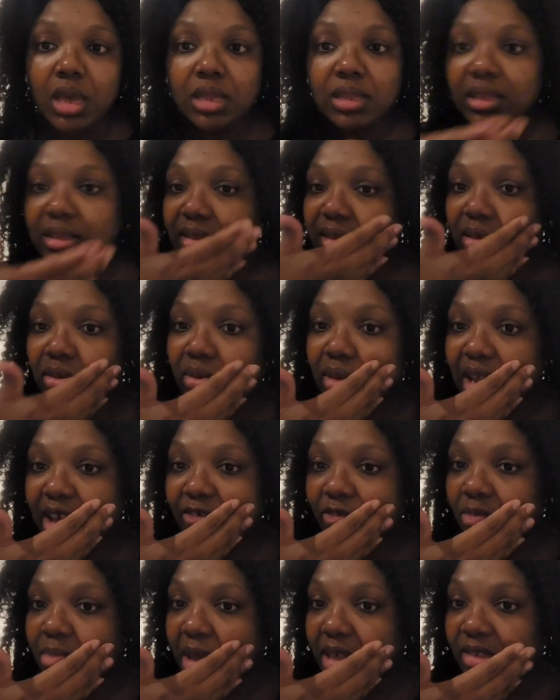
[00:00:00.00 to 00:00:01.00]
They still
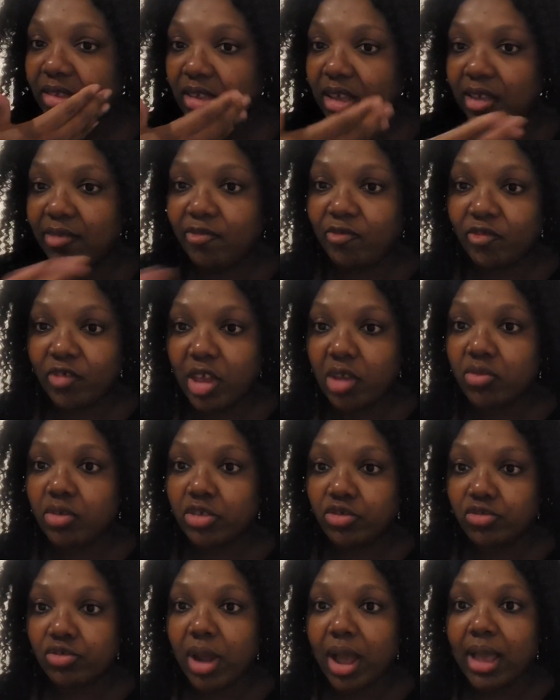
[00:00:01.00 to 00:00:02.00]
left my skin very
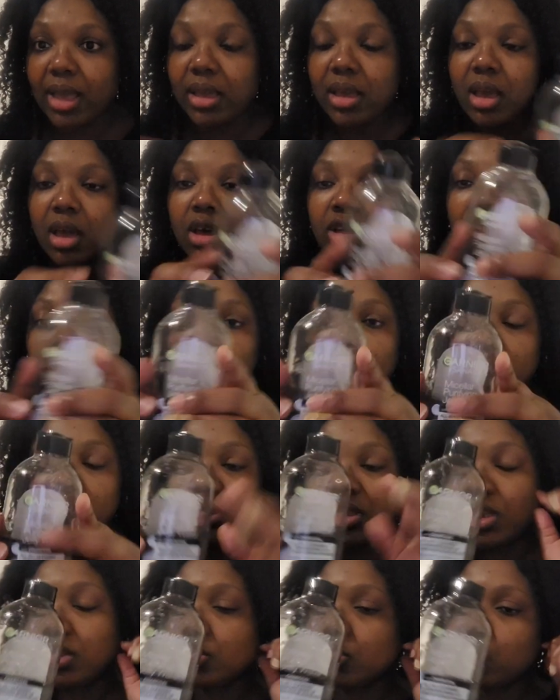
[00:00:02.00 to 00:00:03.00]
dry. So
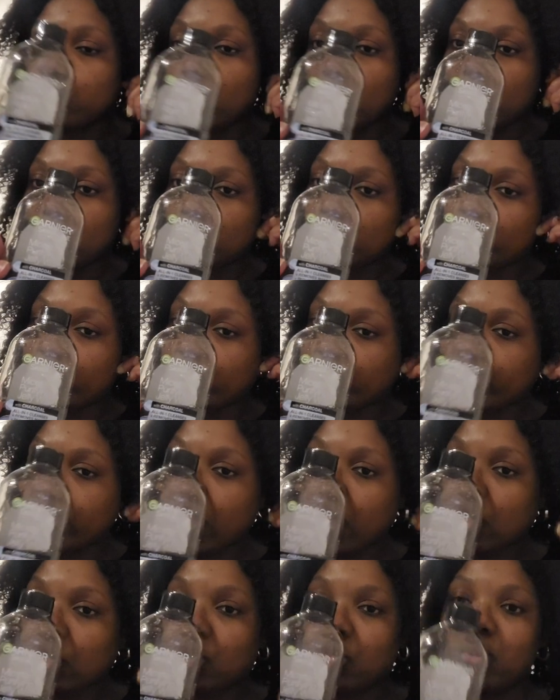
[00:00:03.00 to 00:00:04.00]
this one with
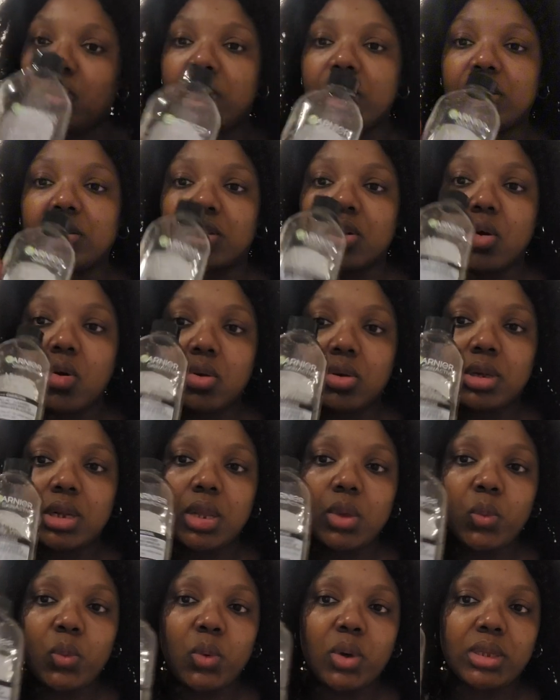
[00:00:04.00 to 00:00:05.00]
charcoal is the
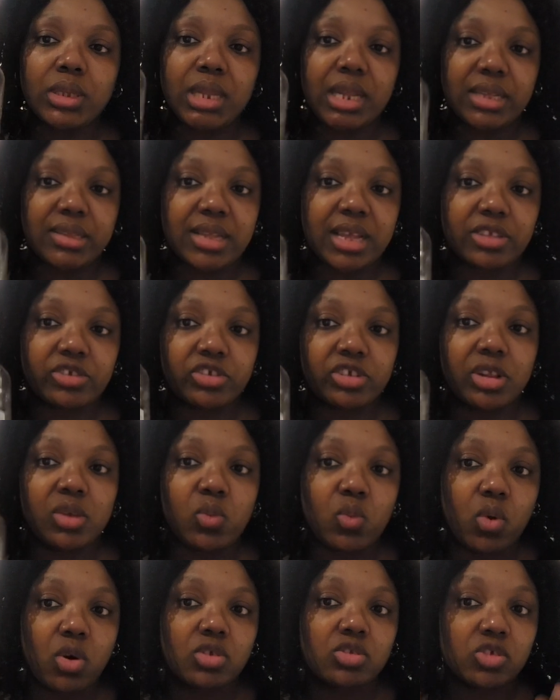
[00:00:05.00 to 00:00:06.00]
only one that's actually
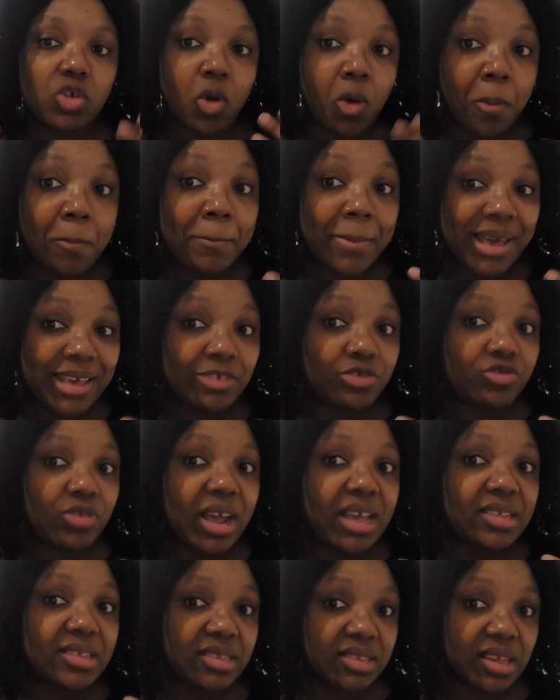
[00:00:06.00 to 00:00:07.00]
worked on my
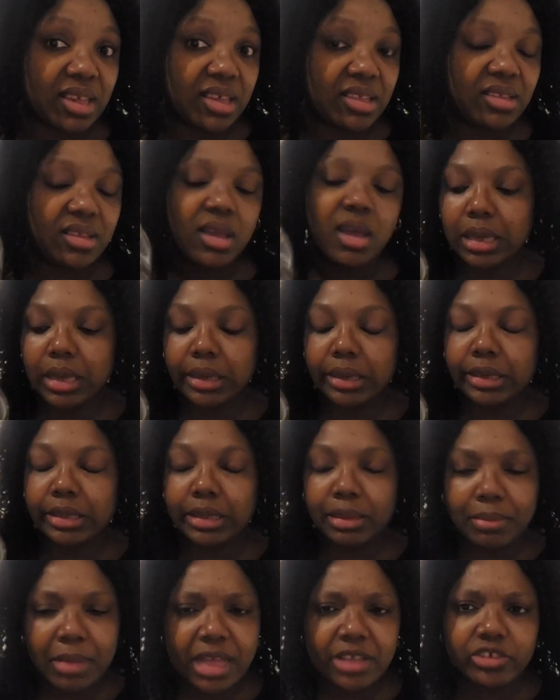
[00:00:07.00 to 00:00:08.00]
dry skin. I can
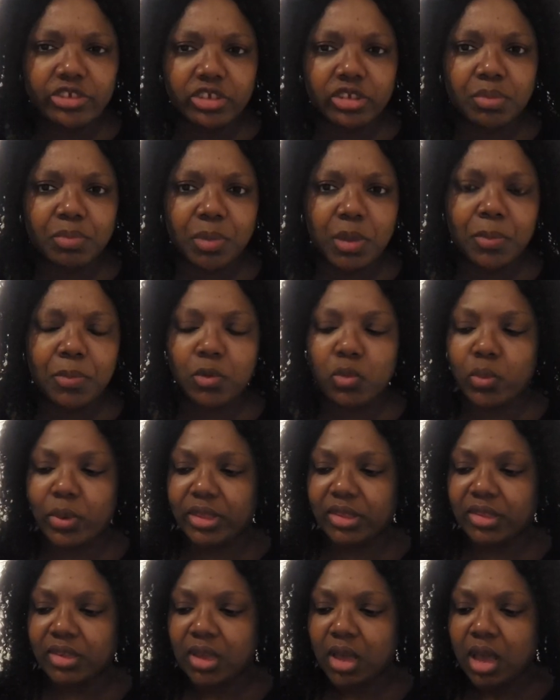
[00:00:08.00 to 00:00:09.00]
imagine people
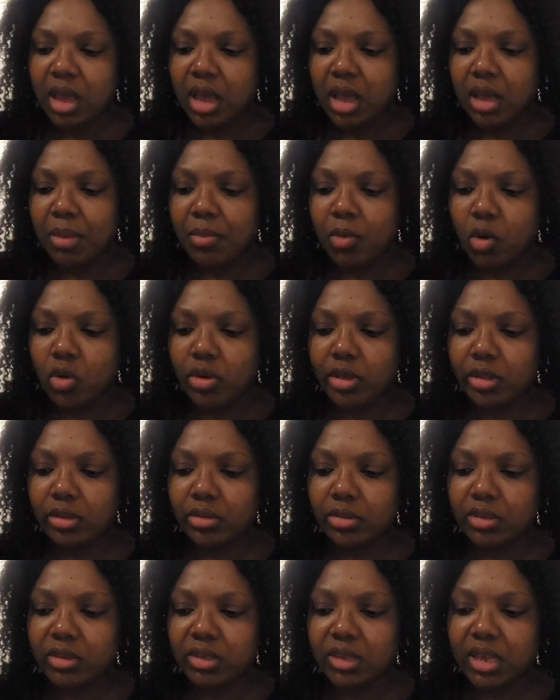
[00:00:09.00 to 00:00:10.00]
with um,
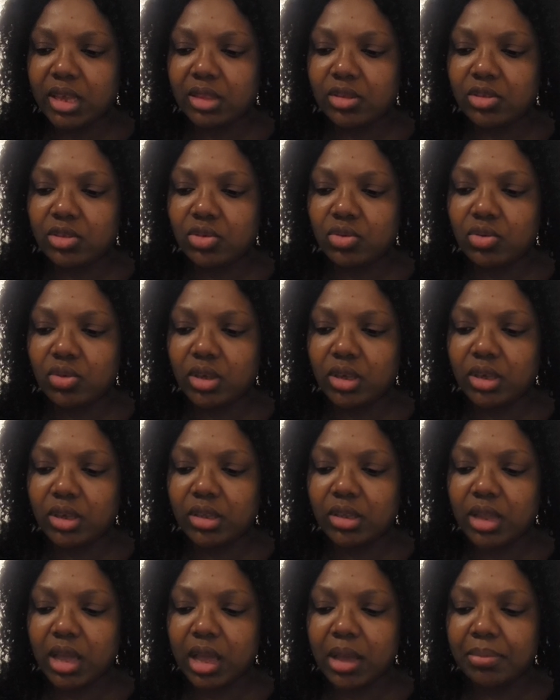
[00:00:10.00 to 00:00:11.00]
oil skin too
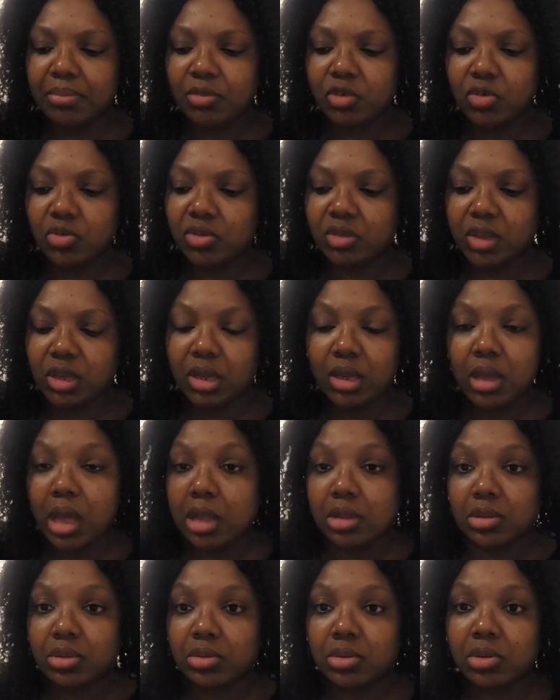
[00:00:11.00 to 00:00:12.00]
can um, use it.
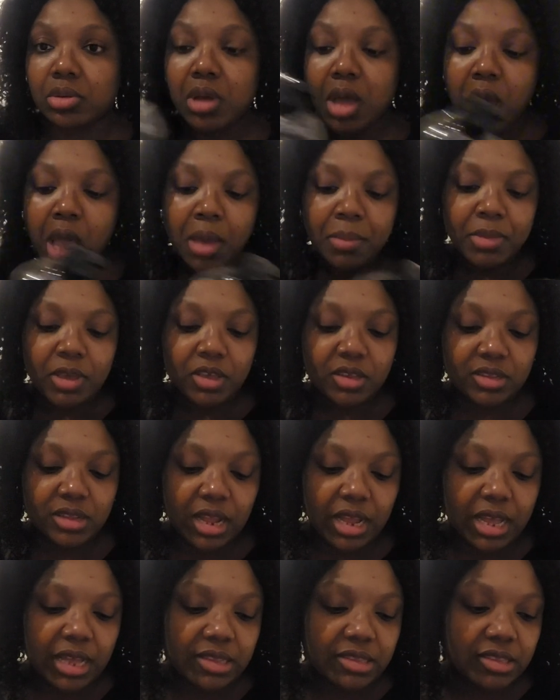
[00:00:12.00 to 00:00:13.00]
I don't know because
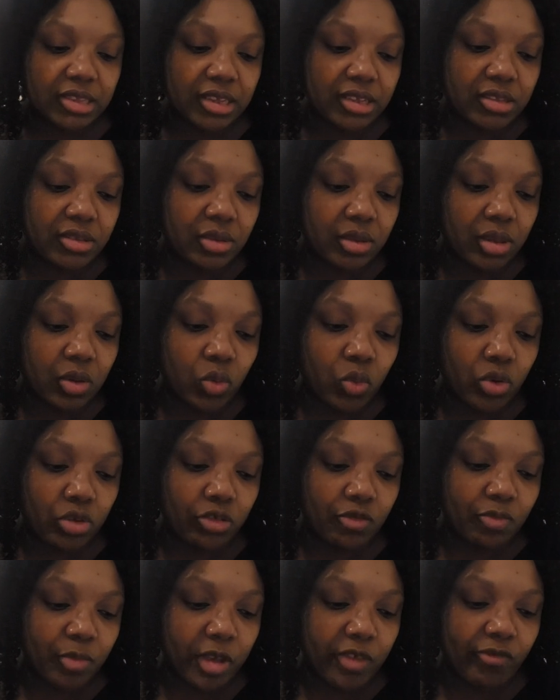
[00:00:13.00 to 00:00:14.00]
like I said in one
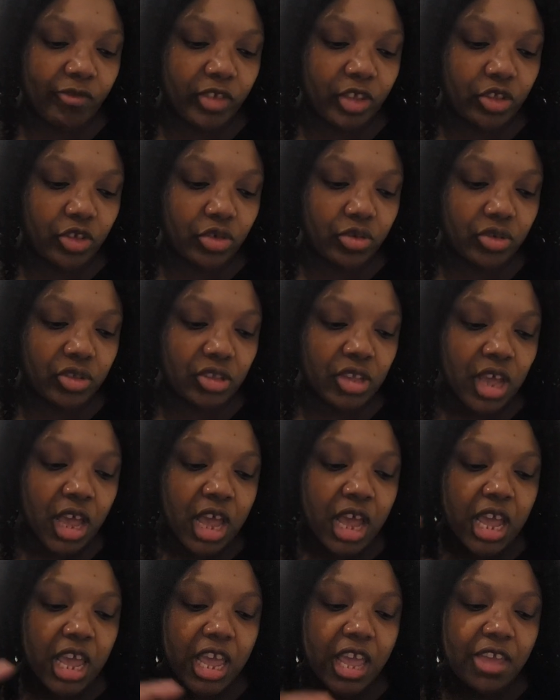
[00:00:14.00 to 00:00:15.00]
of my videos,
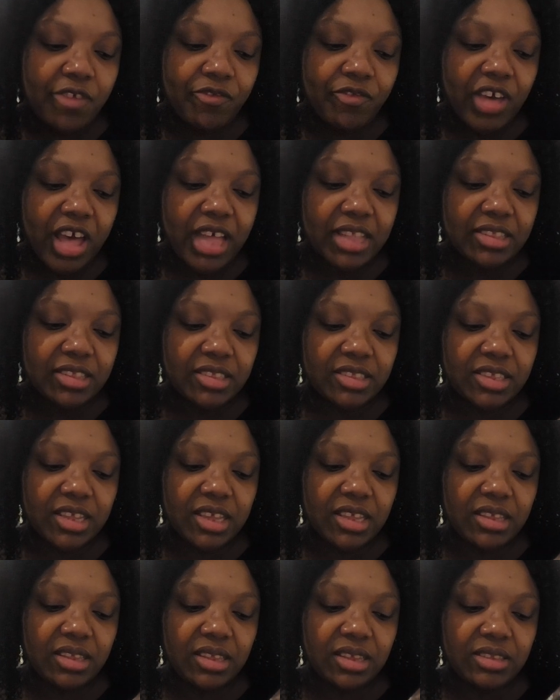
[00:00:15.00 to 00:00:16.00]
if I'd
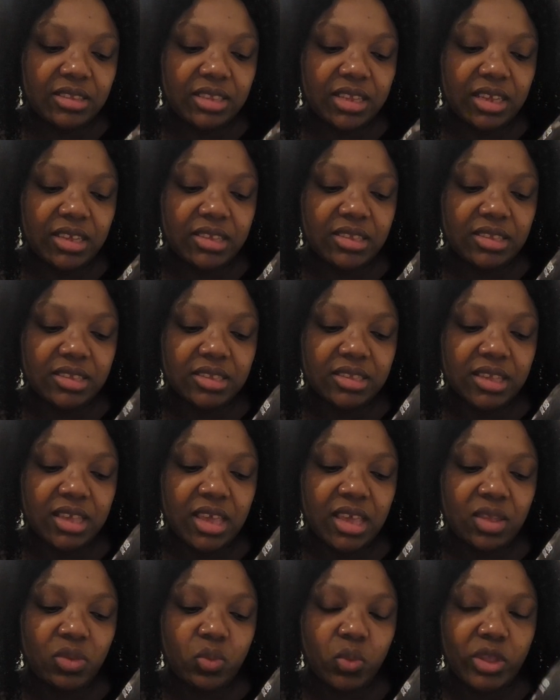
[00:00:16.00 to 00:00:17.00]
seen this
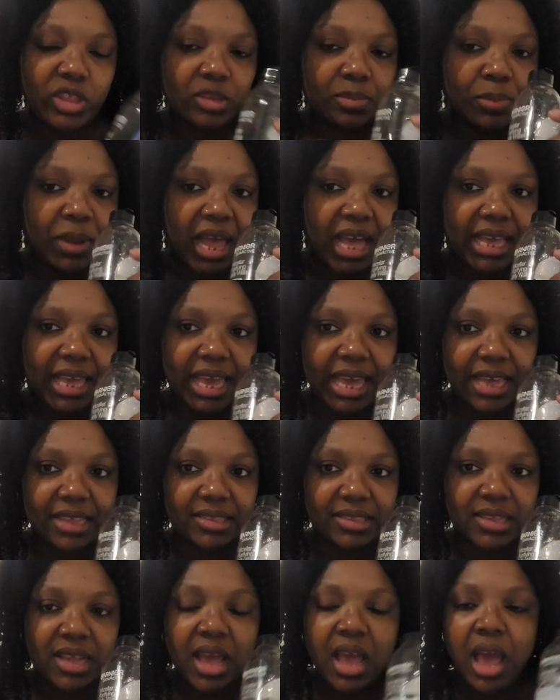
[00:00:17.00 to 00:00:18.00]
skin with black
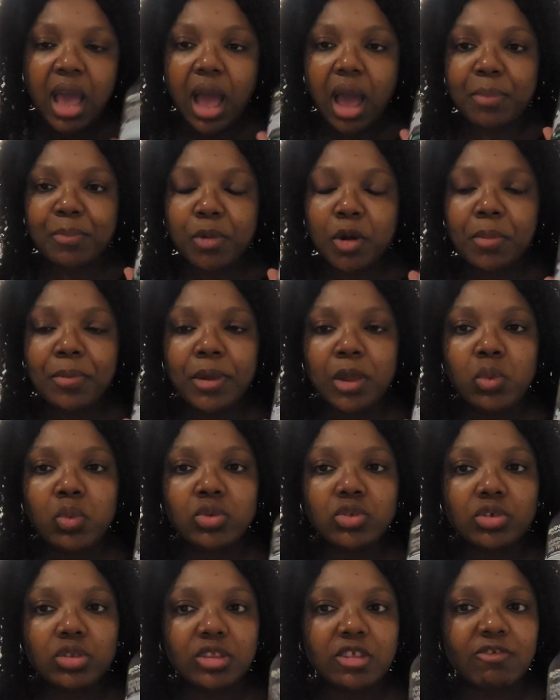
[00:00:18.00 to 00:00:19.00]
blackheads. I probably
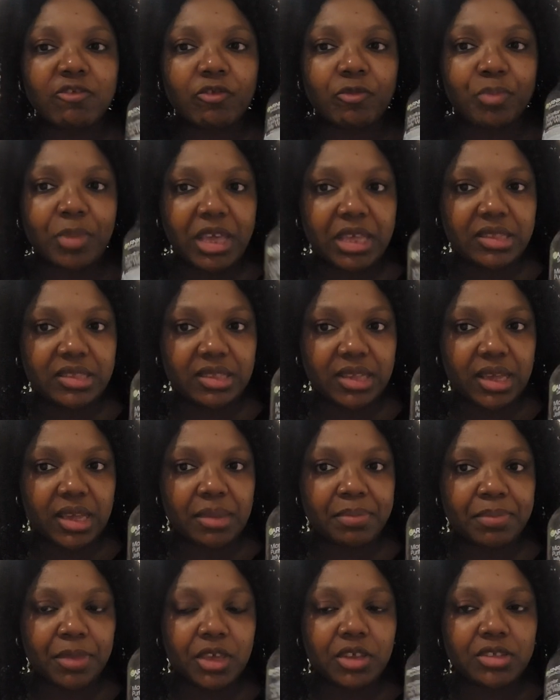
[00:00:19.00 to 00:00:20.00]
wouldn't have picked
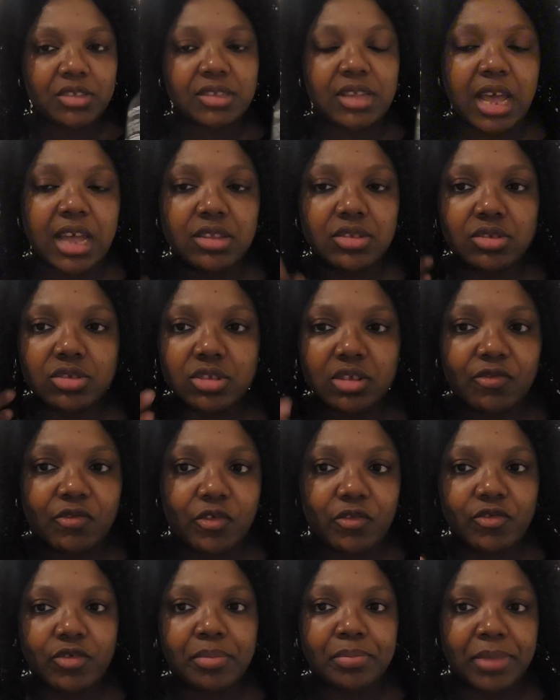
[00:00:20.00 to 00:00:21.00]
it because I don't
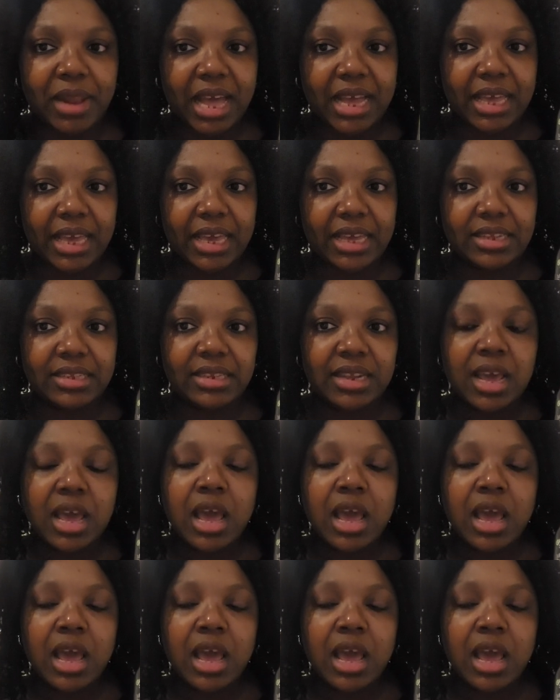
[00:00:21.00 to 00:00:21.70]
suffer from blackhead.